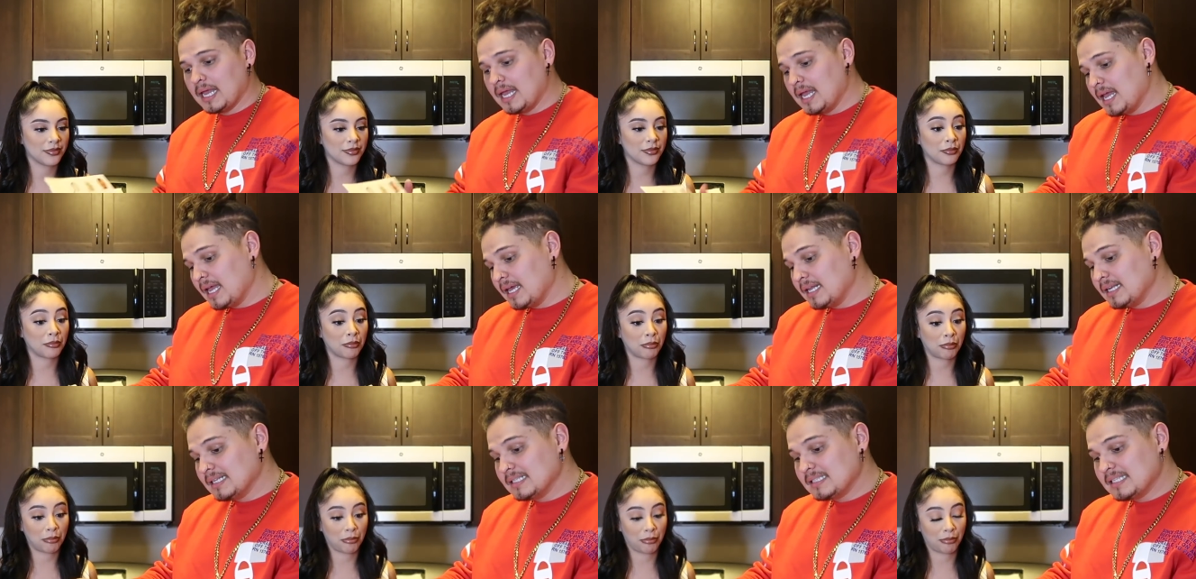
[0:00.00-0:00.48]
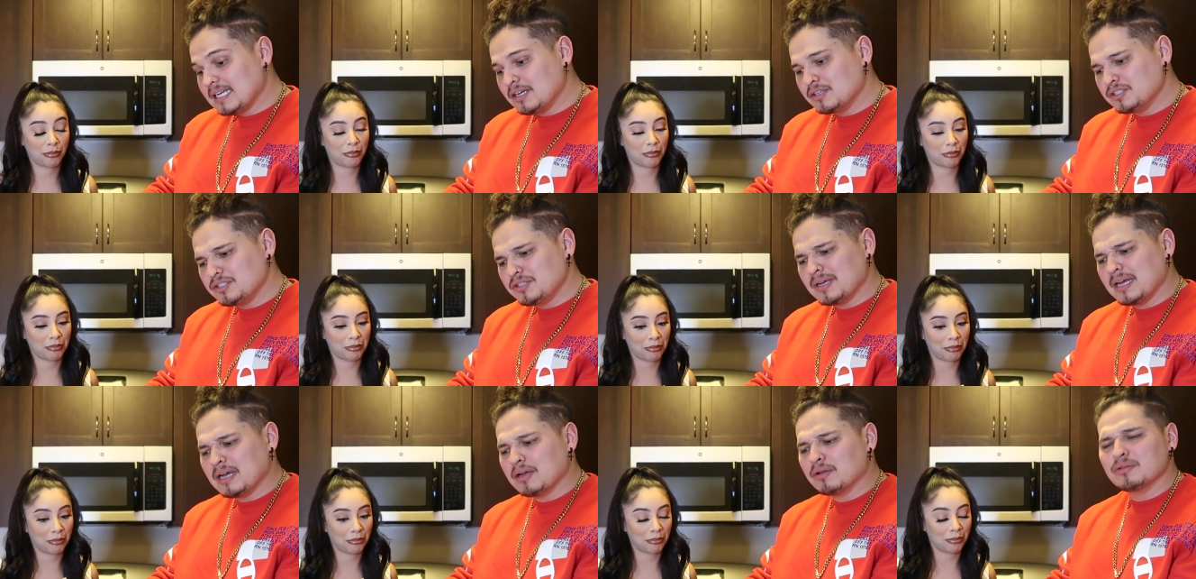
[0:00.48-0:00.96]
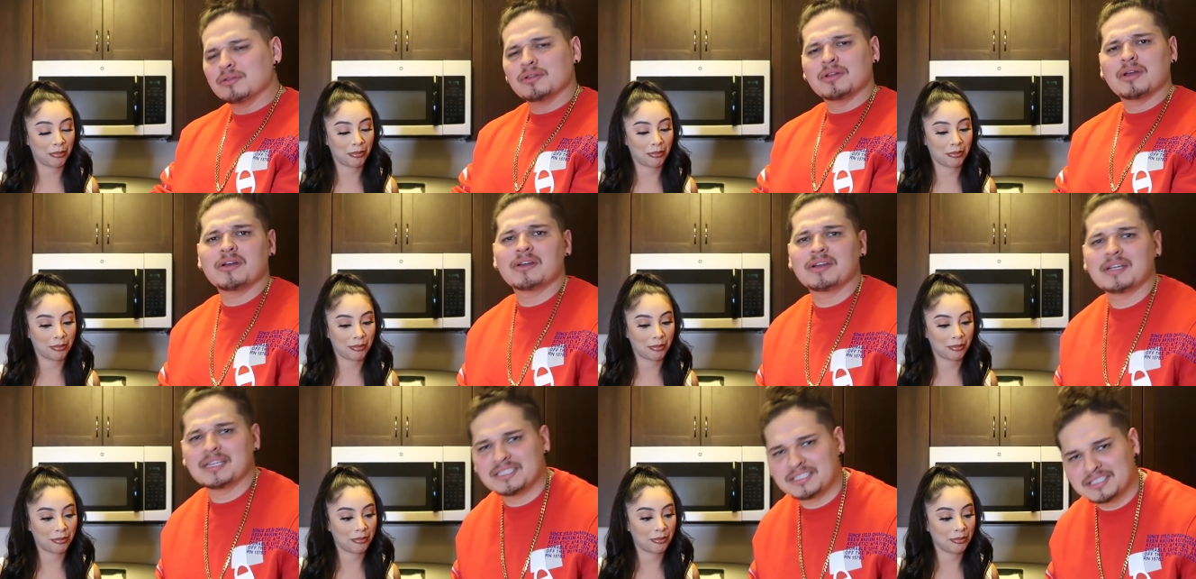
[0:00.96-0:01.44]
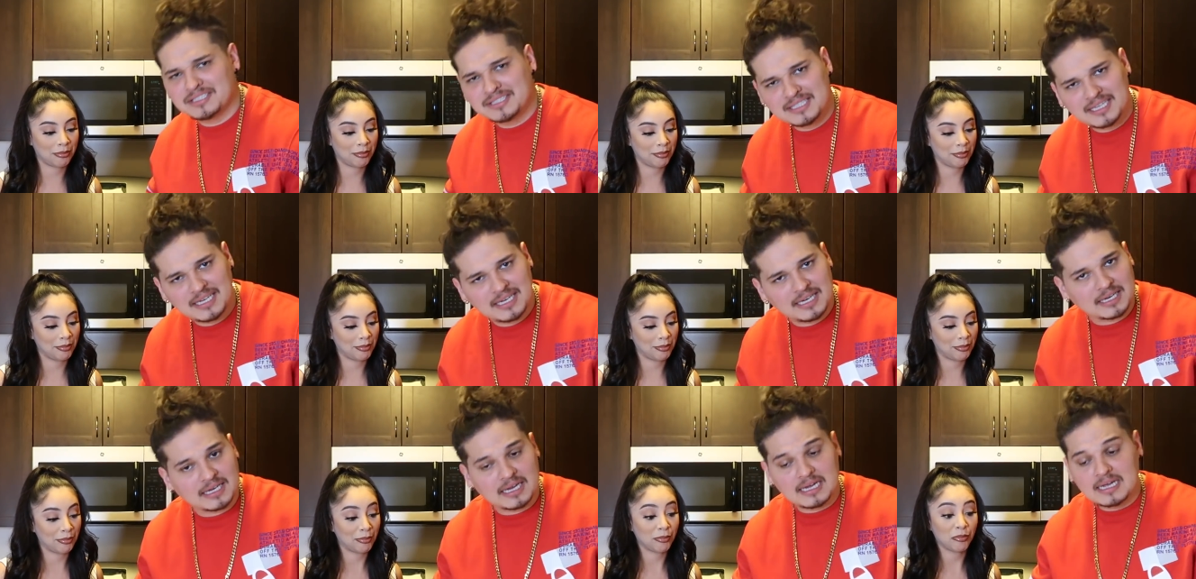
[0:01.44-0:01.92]
Speaker 1: And it tells you how long it should
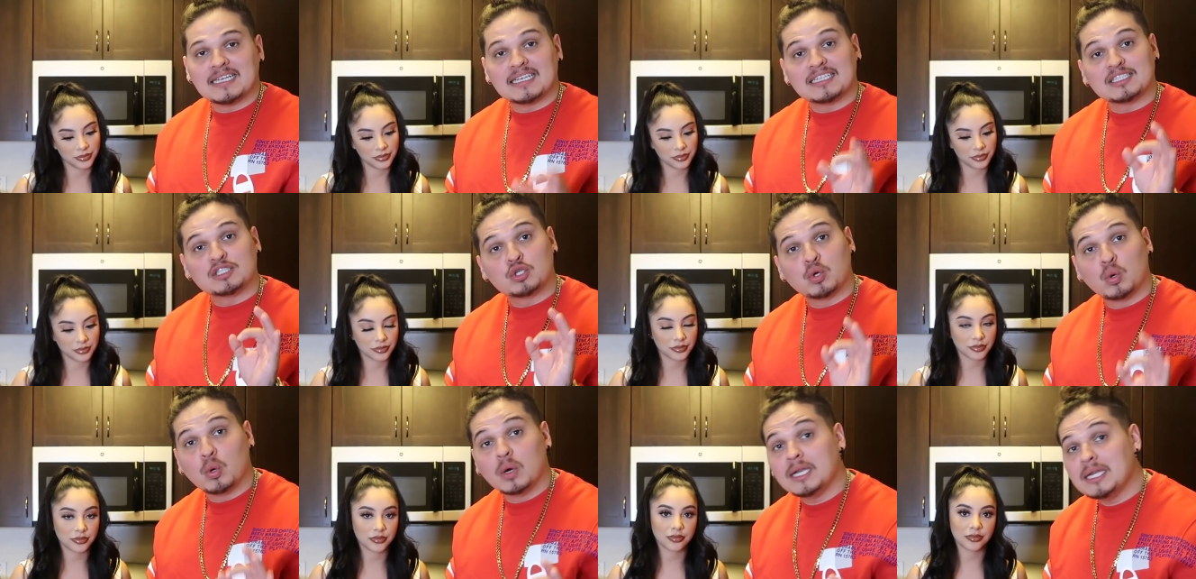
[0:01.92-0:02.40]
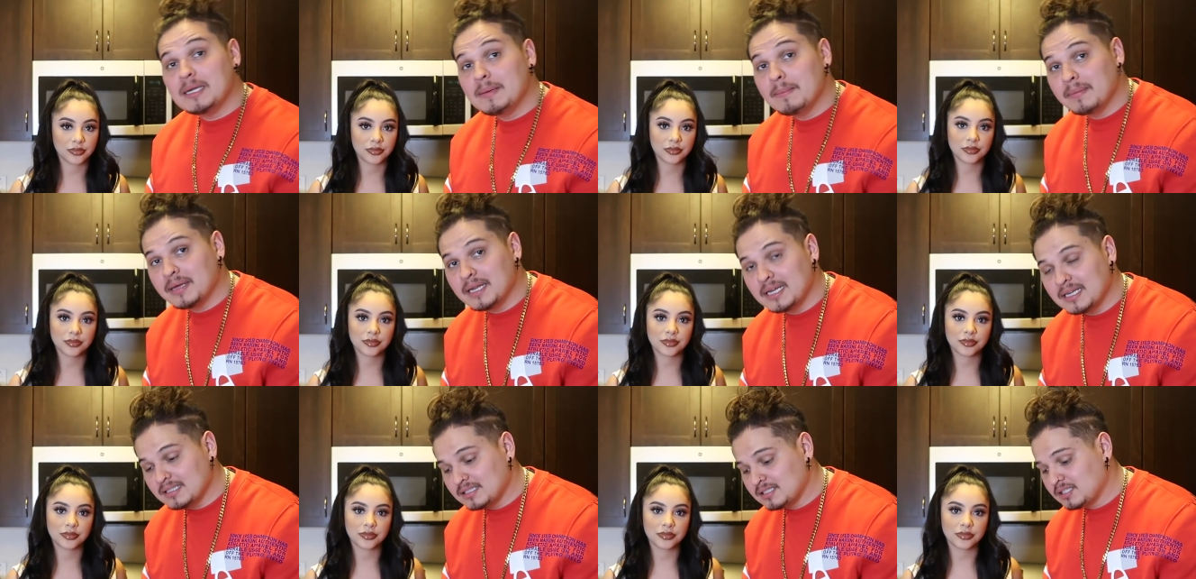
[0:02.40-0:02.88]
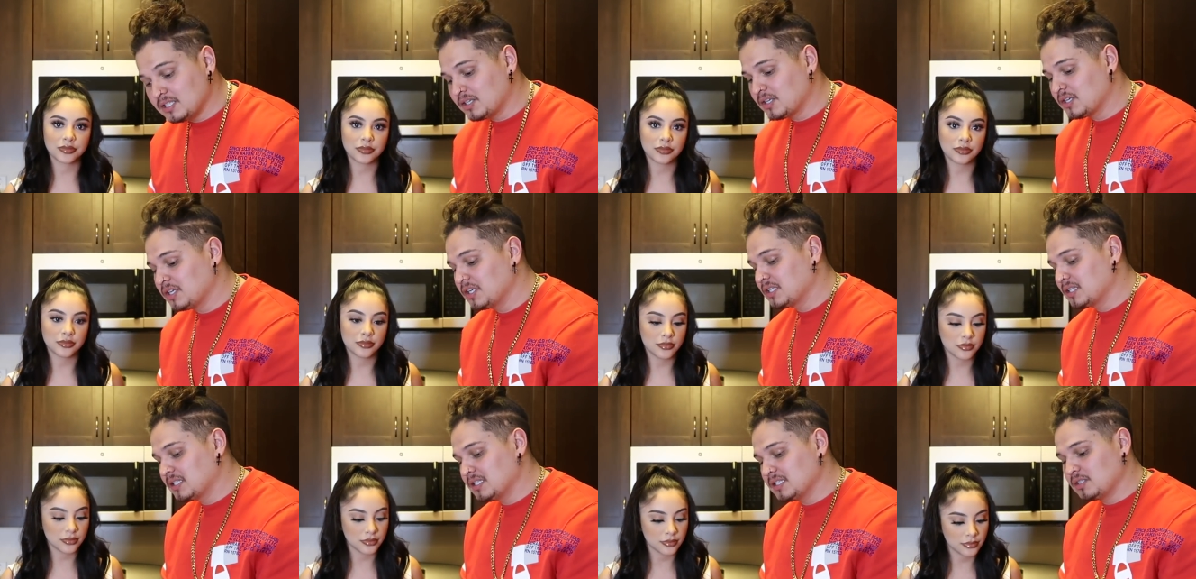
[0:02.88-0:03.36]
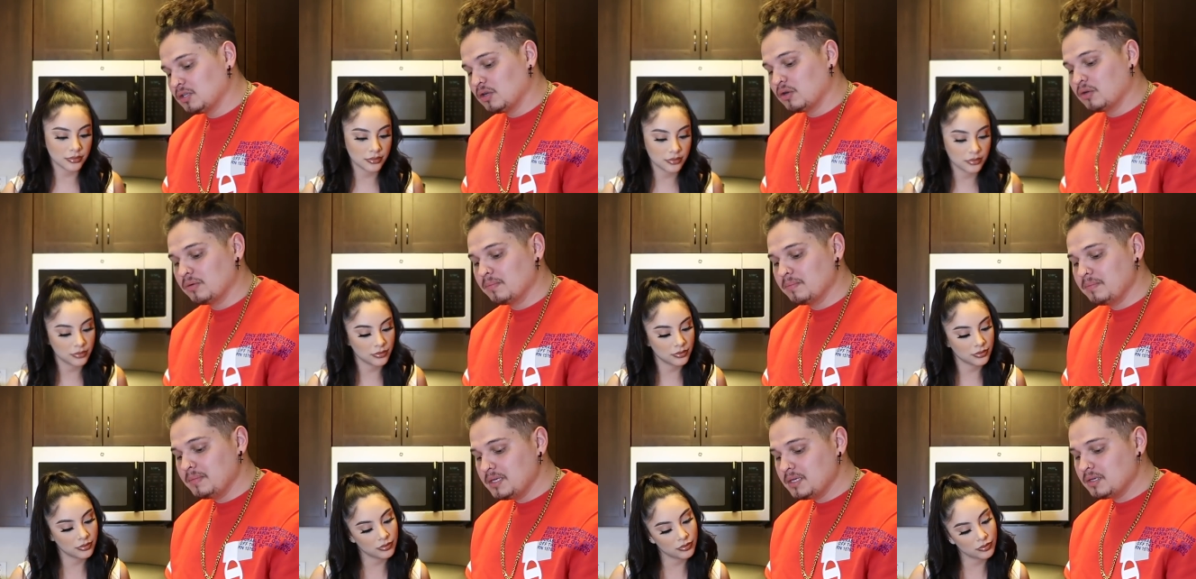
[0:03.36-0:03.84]
take. It takes 20 minutes to cook this
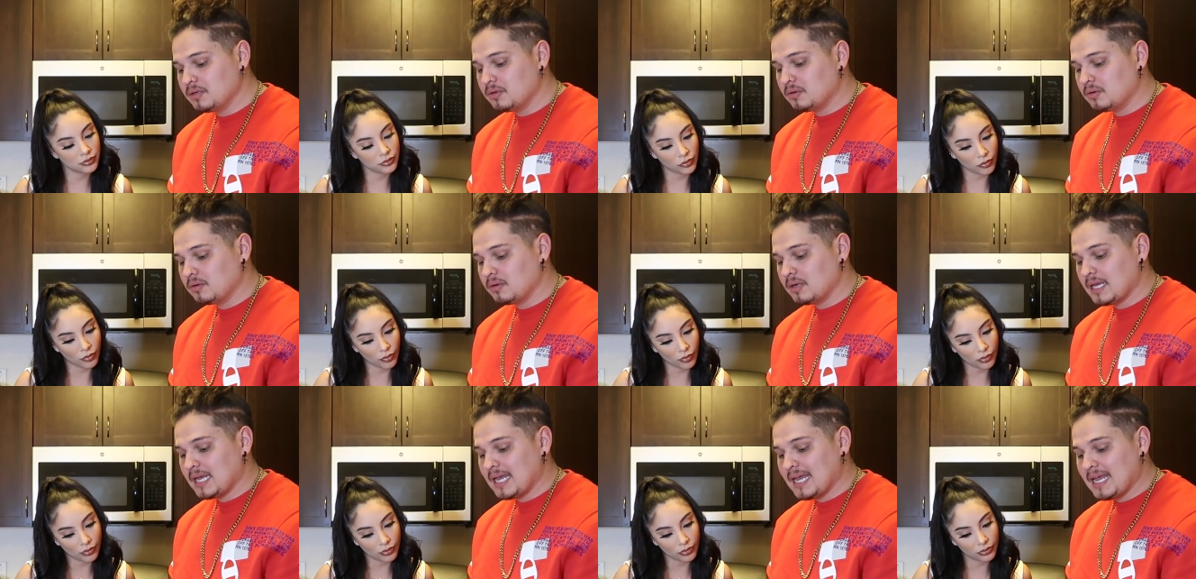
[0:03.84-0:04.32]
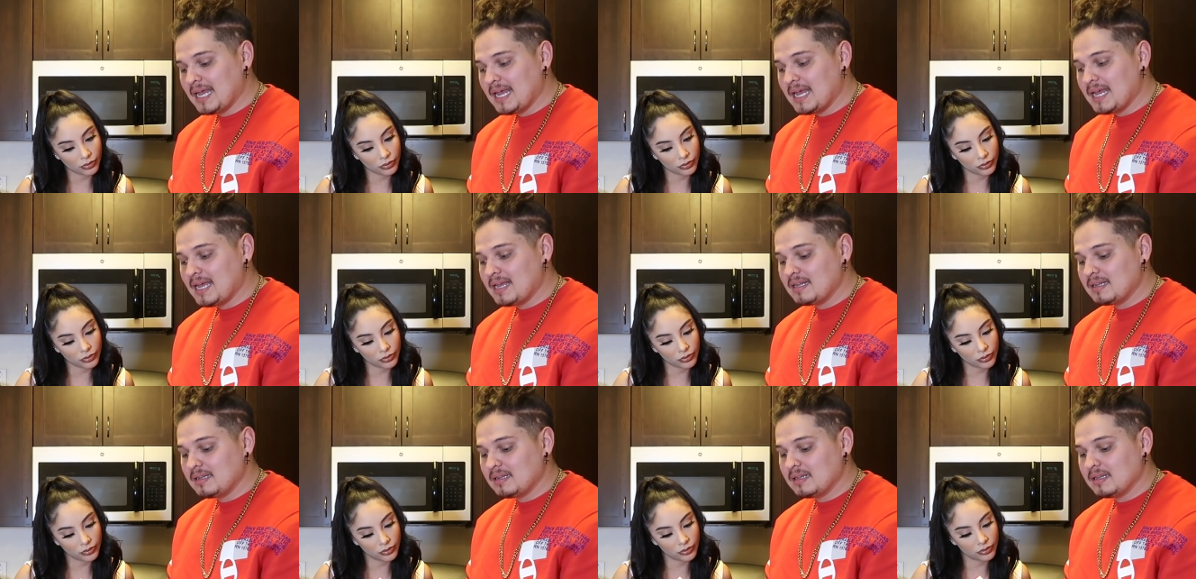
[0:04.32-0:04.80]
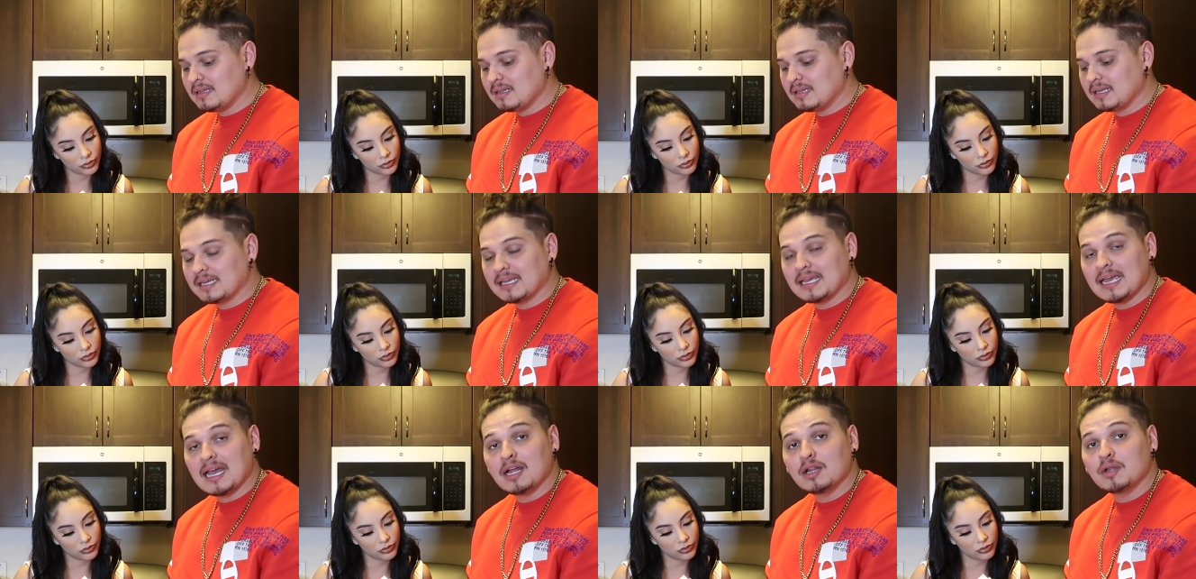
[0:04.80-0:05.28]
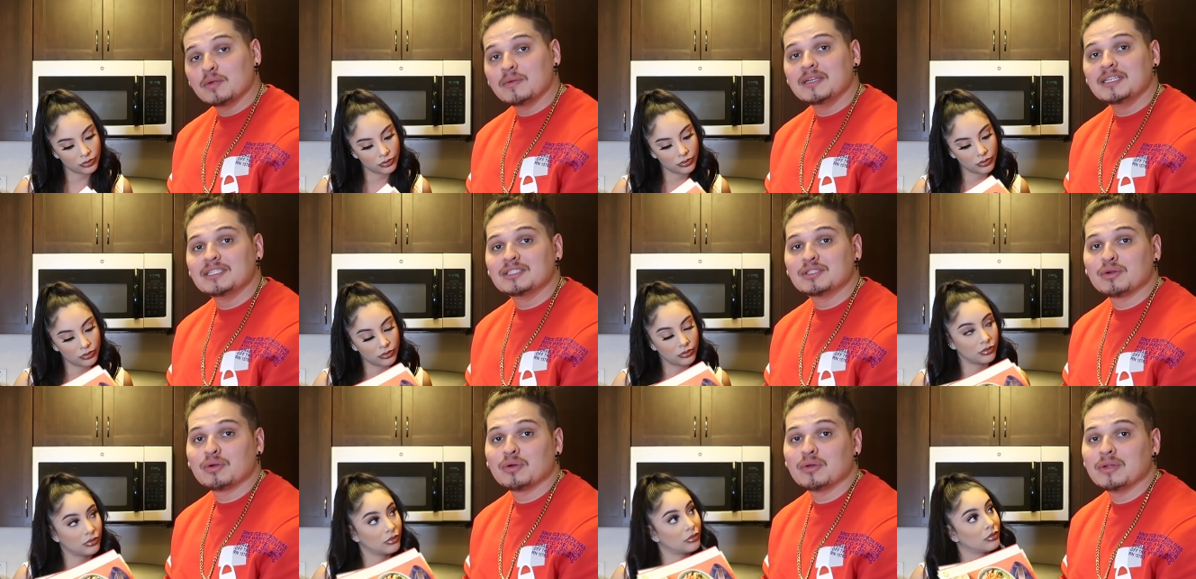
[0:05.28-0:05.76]
whole meal and the
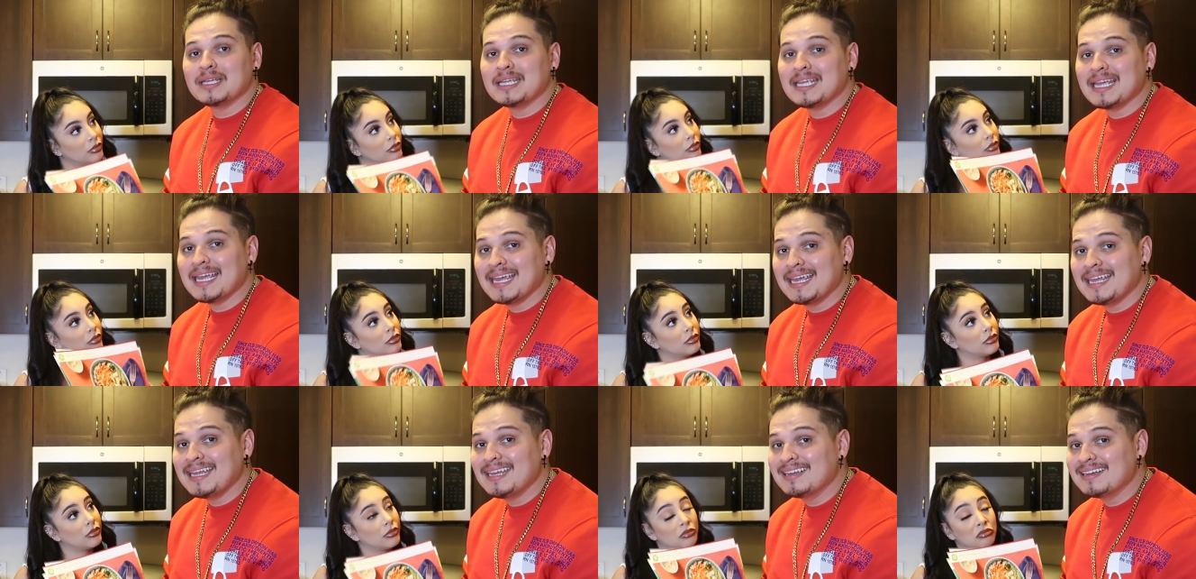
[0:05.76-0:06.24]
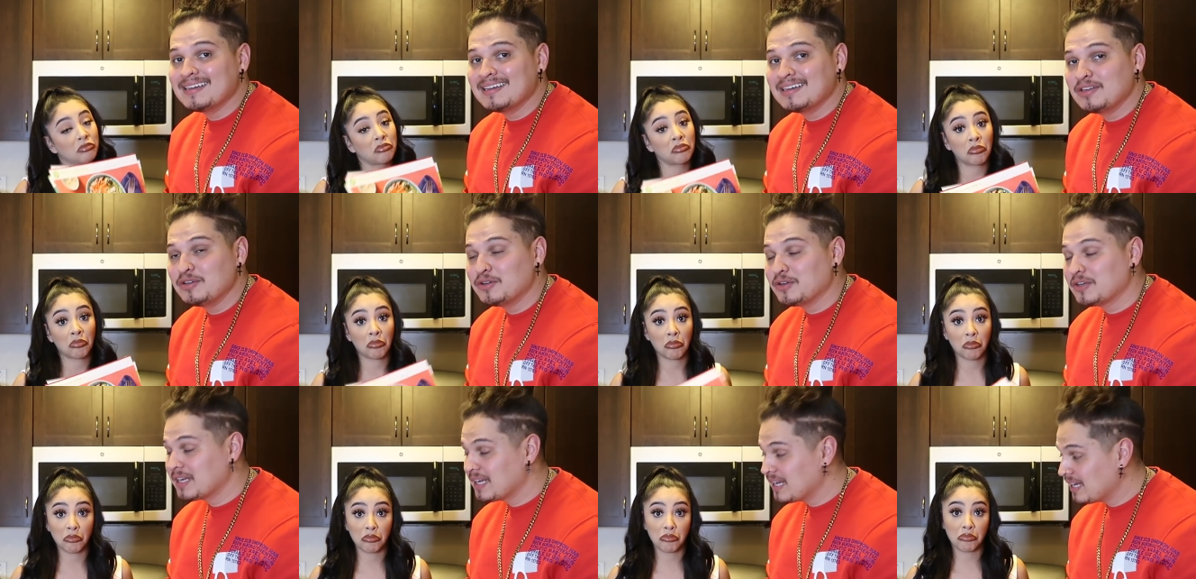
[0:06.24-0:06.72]
calories are only 800